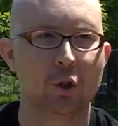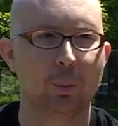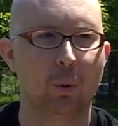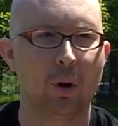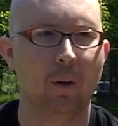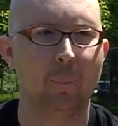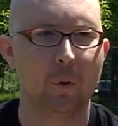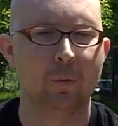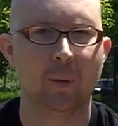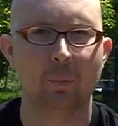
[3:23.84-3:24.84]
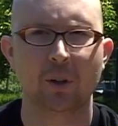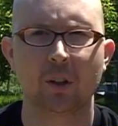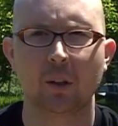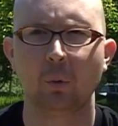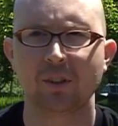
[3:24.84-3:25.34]
2.0 movement,
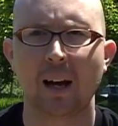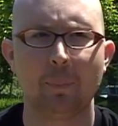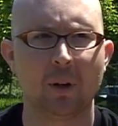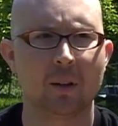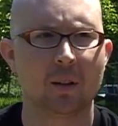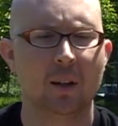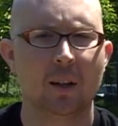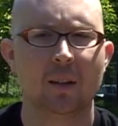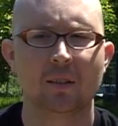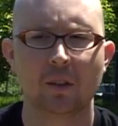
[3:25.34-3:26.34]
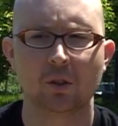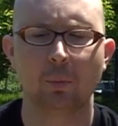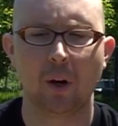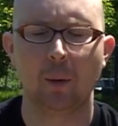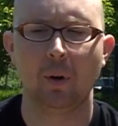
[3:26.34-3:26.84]
particularly what's happened since
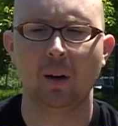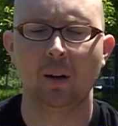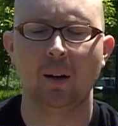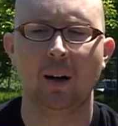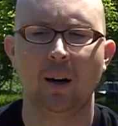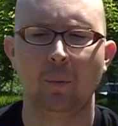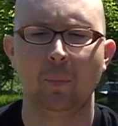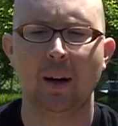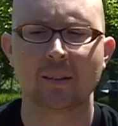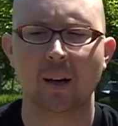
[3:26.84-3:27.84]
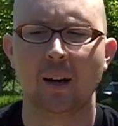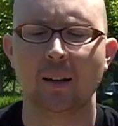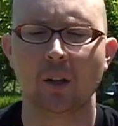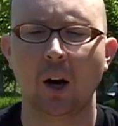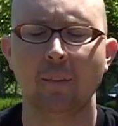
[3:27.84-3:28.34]
Obama has gotten
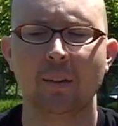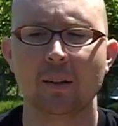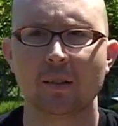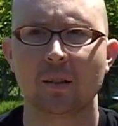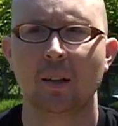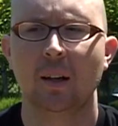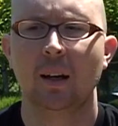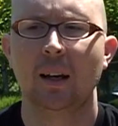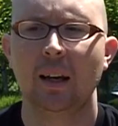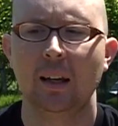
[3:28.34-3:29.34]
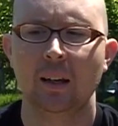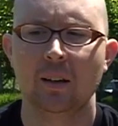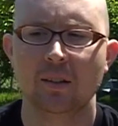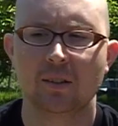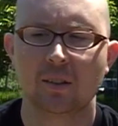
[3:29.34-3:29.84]
into office,
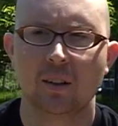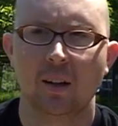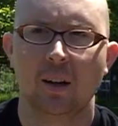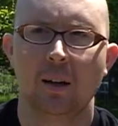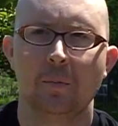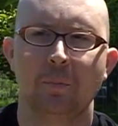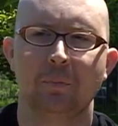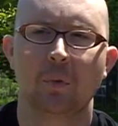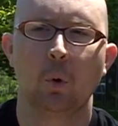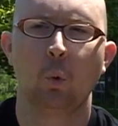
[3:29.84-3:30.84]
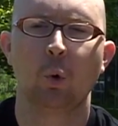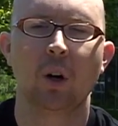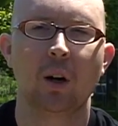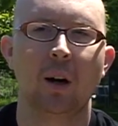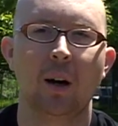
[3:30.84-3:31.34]
is
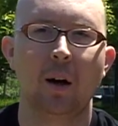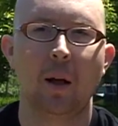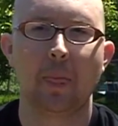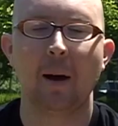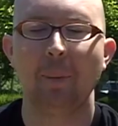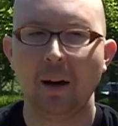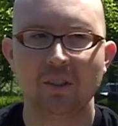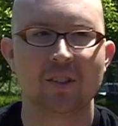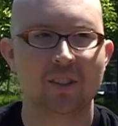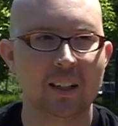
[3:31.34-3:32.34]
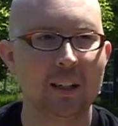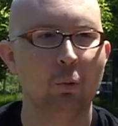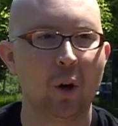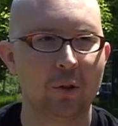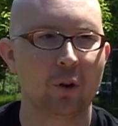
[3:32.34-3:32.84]
we're about to see
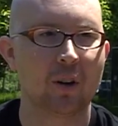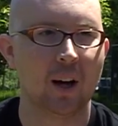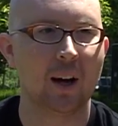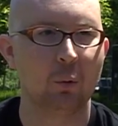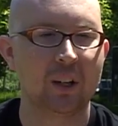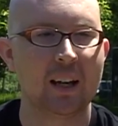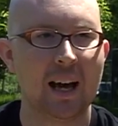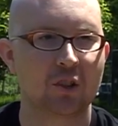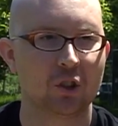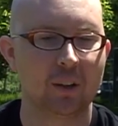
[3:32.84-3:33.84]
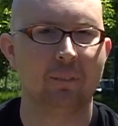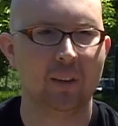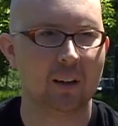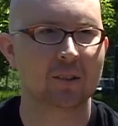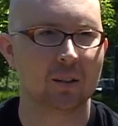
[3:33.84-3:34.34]
whether or not we can actually
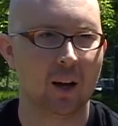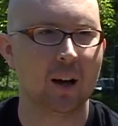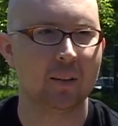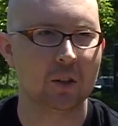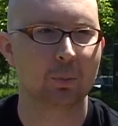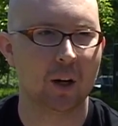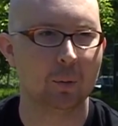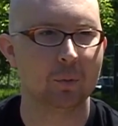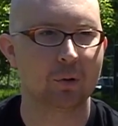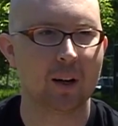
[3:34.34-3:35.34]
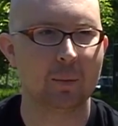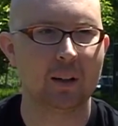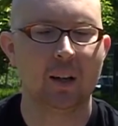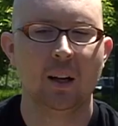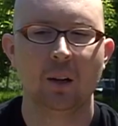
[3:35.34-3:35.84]
fix a lot of these problems, right? I
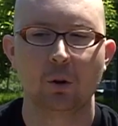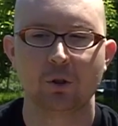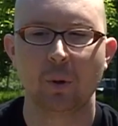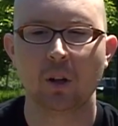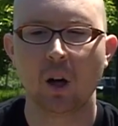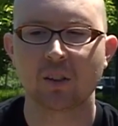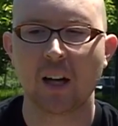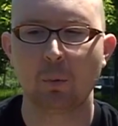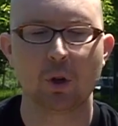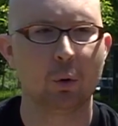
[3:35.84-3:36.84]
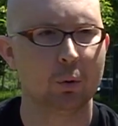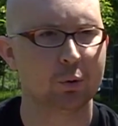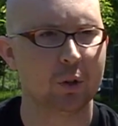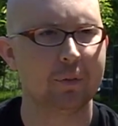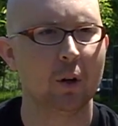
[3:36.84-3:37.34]
mean, there's been a long time where no one
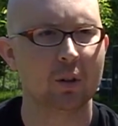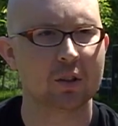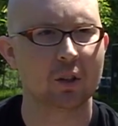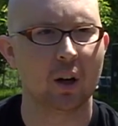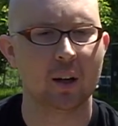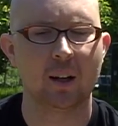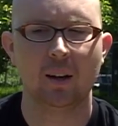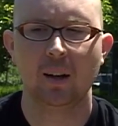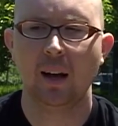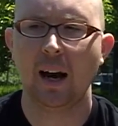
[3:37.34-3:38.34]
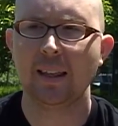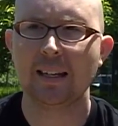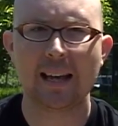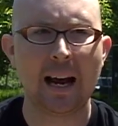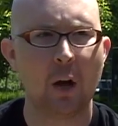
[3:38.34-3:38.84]
was really focused on it. I think
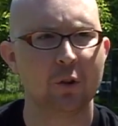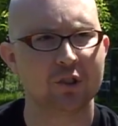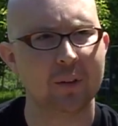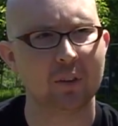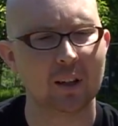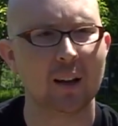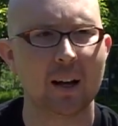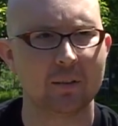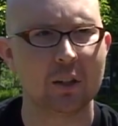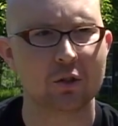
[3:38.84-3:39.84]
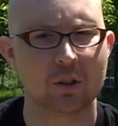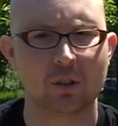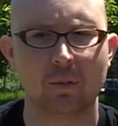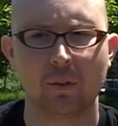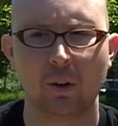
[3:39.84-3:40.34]
now there's definitely a lot of interest
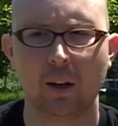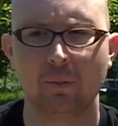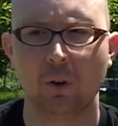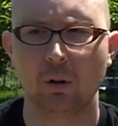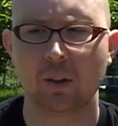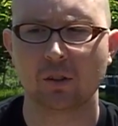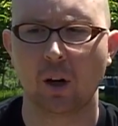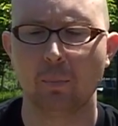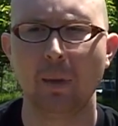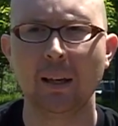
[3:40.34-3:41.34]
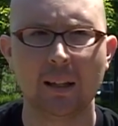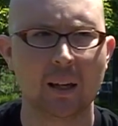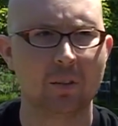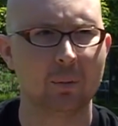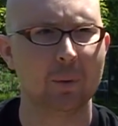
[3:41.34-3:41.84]
and focus on making
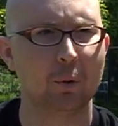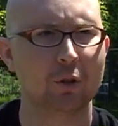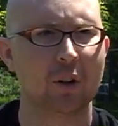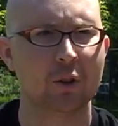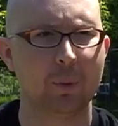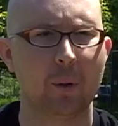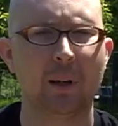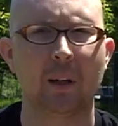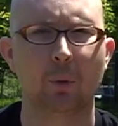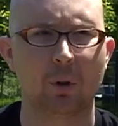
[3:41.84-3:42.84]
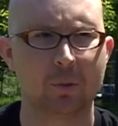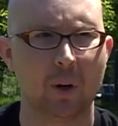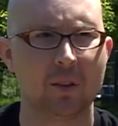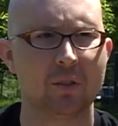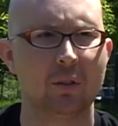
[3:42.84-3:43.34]
government more transparent, making it more
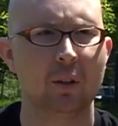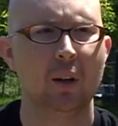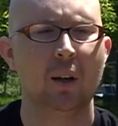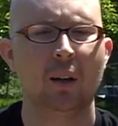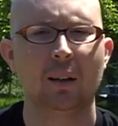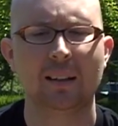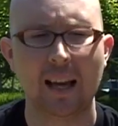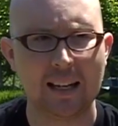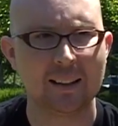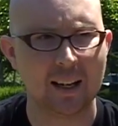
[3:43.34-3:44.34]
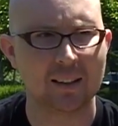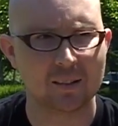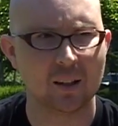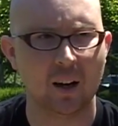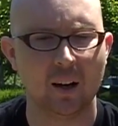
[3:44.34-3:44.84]
responsive, getting things
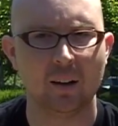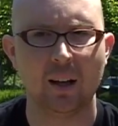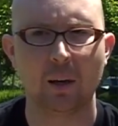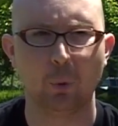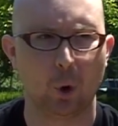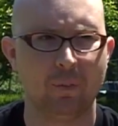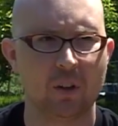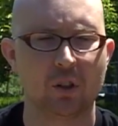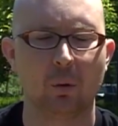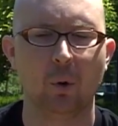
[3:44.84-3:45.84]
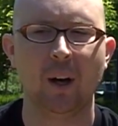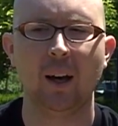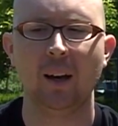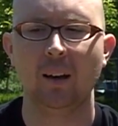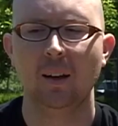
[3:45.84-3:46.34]
done in a more efficient
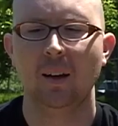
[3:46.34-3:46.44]
way.